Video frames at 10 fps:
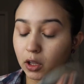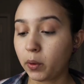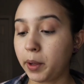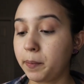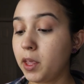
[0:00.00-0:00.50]

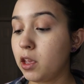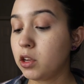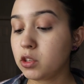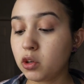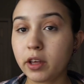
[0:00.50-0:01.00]
Okay,
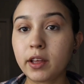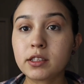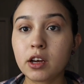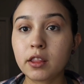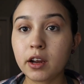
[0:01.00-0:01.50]
so now
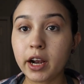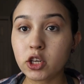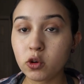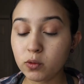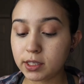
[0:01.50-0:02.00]
that's on there, I
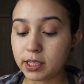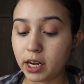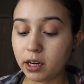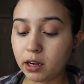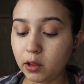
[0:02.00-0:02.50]
do
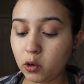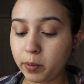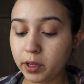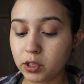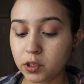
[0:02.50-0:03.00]
set it a little
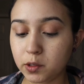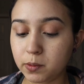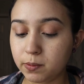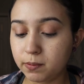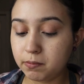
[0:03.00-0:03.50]
bit,
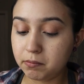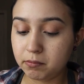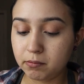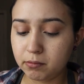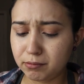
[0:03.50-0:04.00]
just,
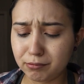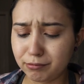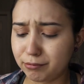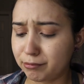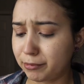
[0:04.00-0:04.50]

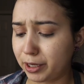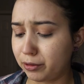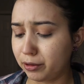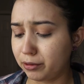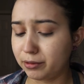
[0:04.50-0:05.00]
I
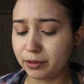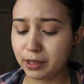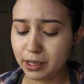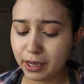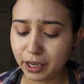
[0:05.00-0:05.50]
don't know.
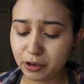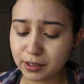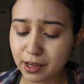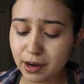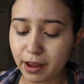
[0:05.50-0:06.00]
I
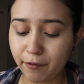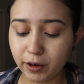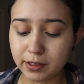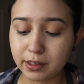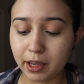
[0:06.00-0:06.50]
used to
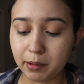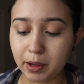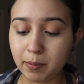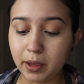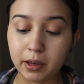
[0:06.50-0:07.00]
never set
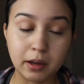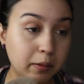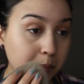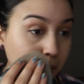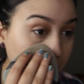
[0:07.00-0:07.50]
my
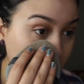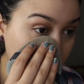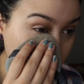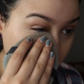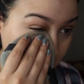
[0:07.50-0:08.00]
makeup, but
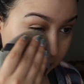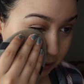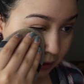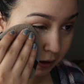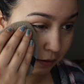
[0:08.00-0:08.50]
now I
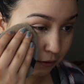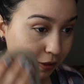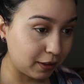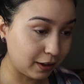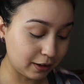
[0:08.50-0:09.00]
set
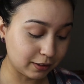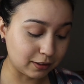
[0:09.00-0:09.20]
everything.